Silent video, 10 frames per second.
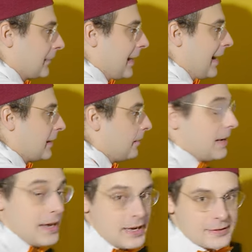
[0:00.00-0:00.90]
tight
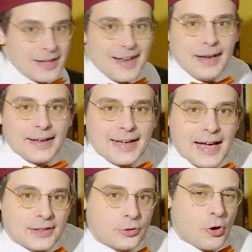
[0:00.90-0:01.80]
bass,
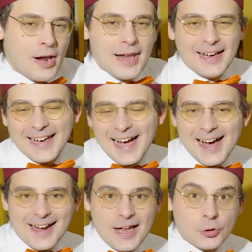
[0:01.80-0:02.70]
legato,
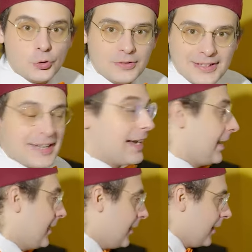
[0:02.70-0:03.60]
legare, to
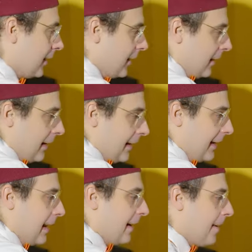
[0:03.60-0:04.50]
tie,
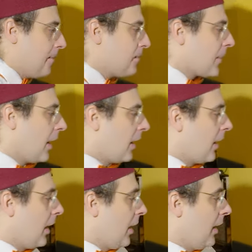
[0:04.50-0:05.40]
legare,
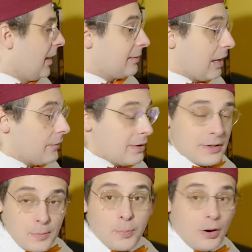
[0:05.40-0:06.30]
is a
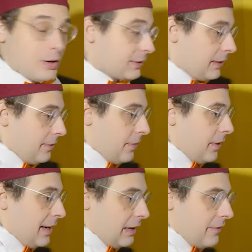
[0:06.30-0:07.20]
very important
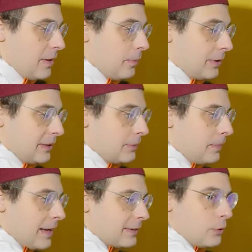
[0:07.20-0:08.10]
thing, a very important
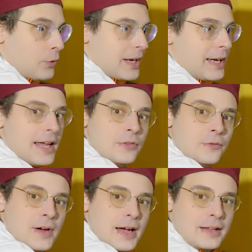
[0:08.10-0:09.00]
pattern we can
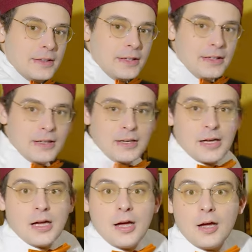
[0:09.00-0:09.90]
find in
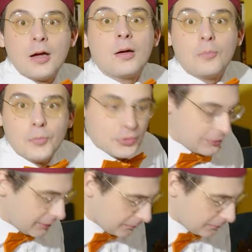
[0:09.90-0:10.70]
music.